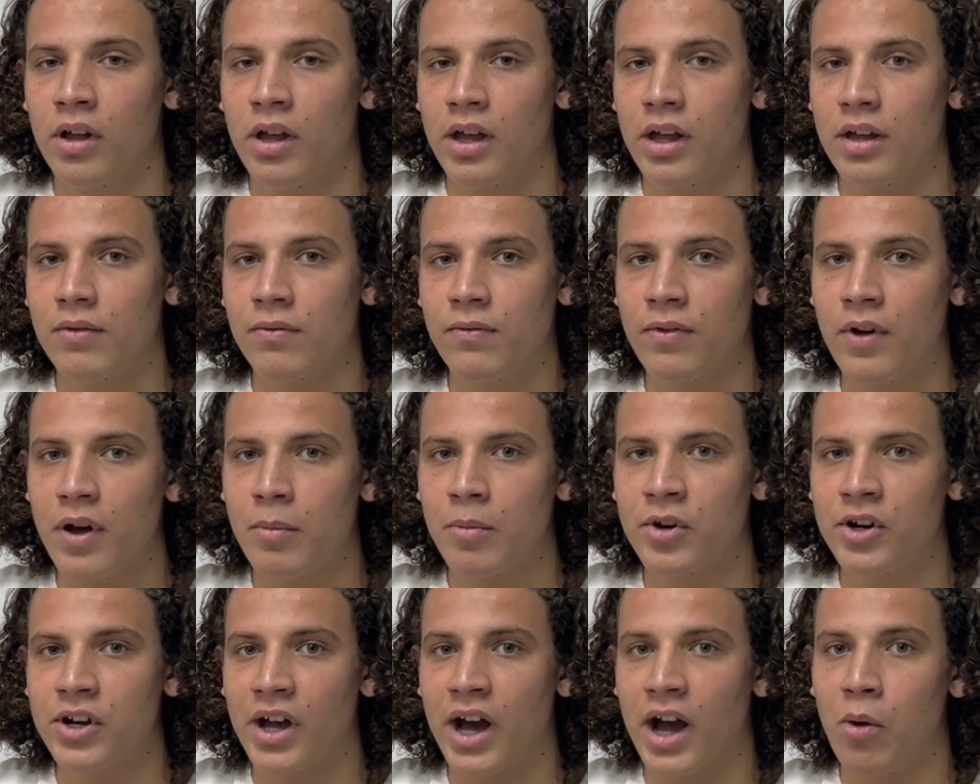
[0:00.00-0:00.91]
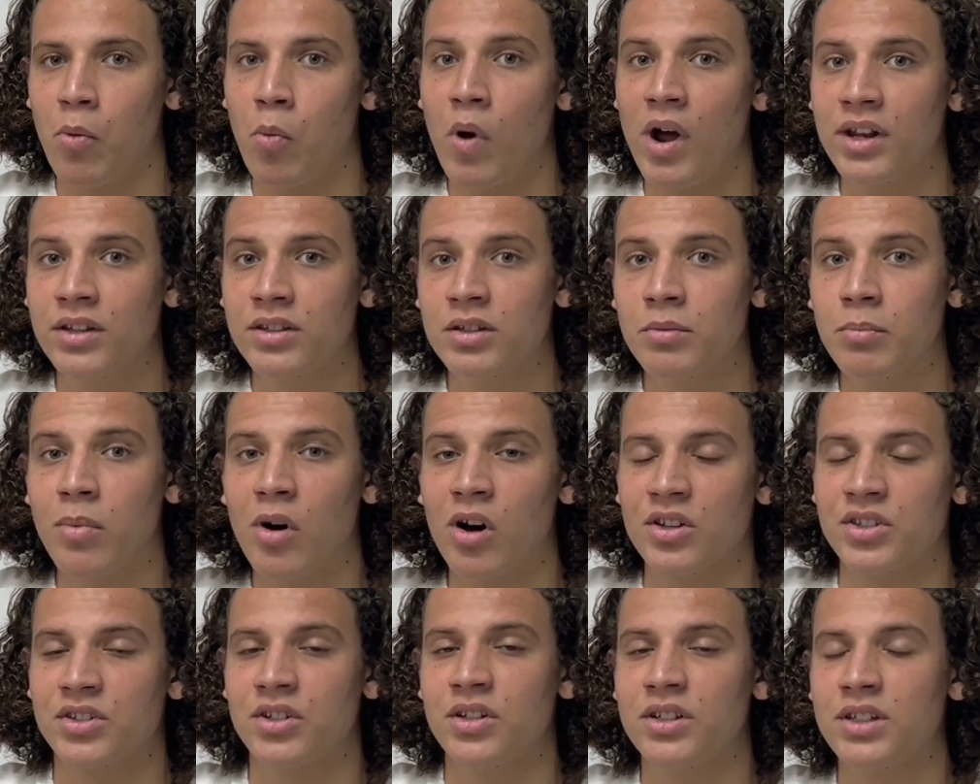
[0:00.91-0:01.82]
in February, I went to
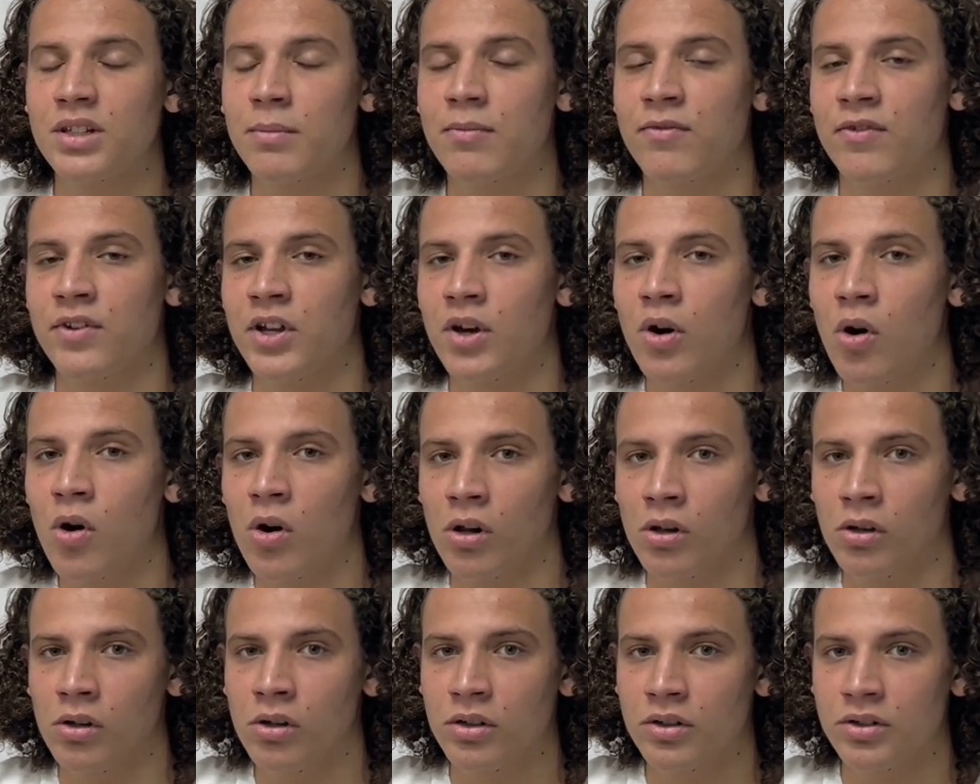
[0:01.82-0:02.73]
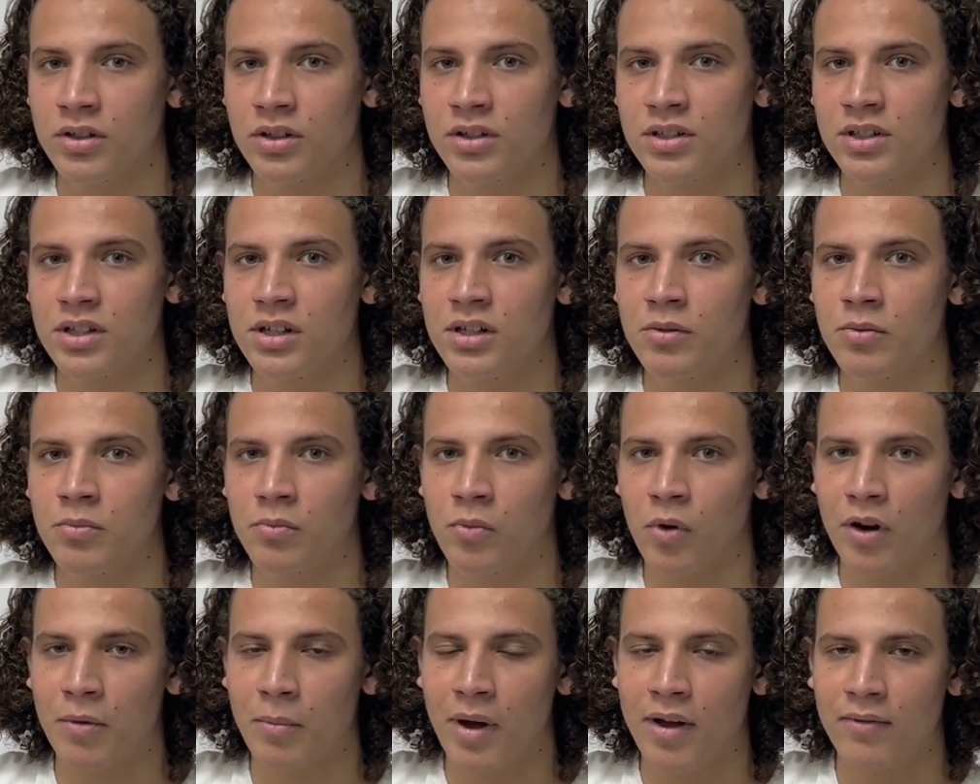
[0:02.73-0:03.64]
Boston Symphony Hall to see
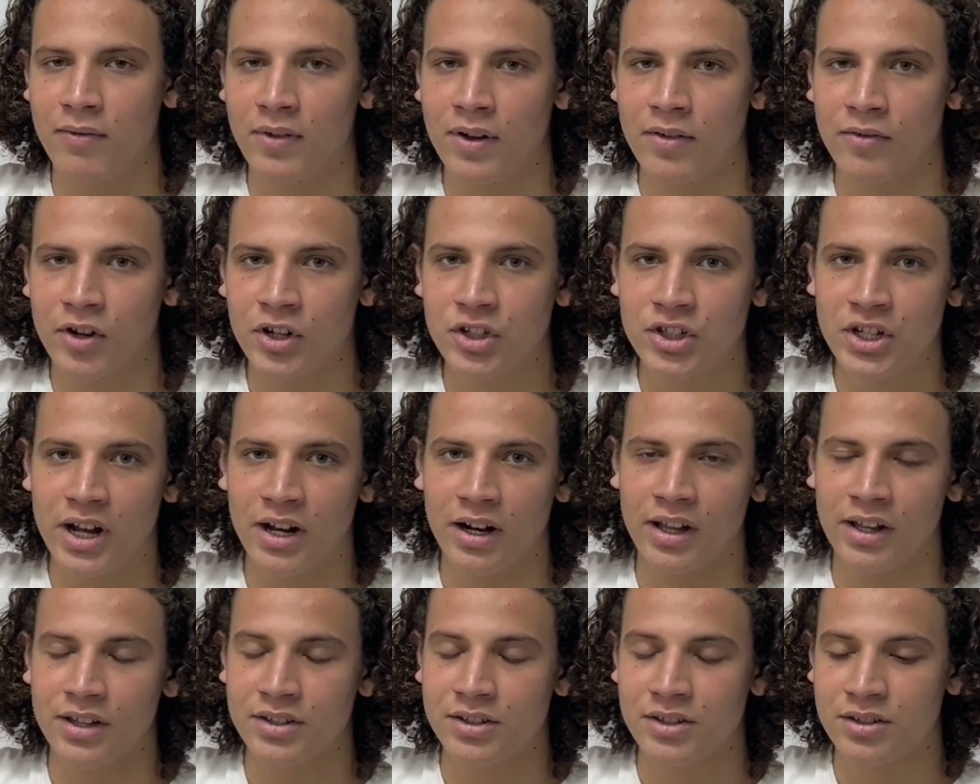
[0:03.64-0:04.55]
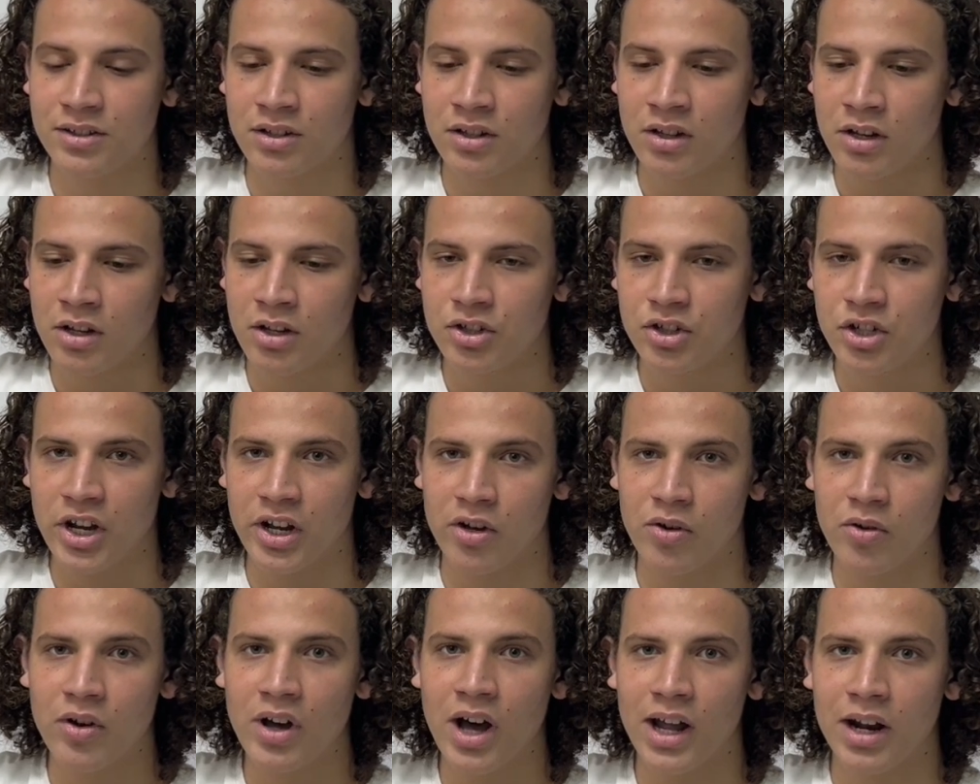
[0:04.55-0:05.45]
one of my favorite cellists,
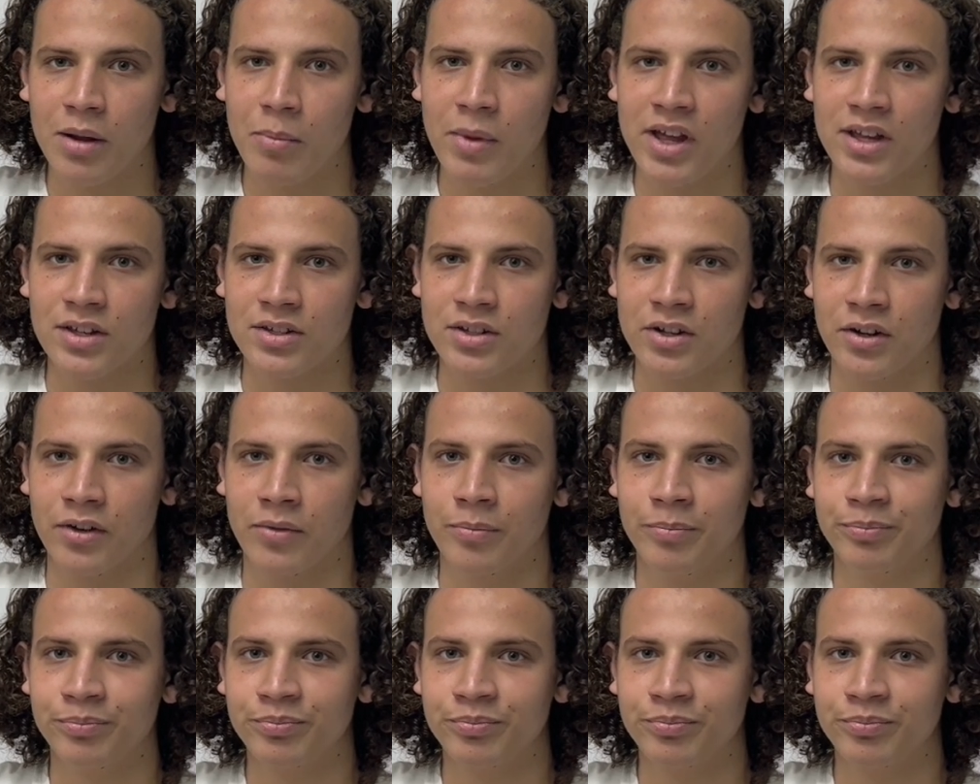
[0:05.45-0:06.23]
Sheku Kani Mason,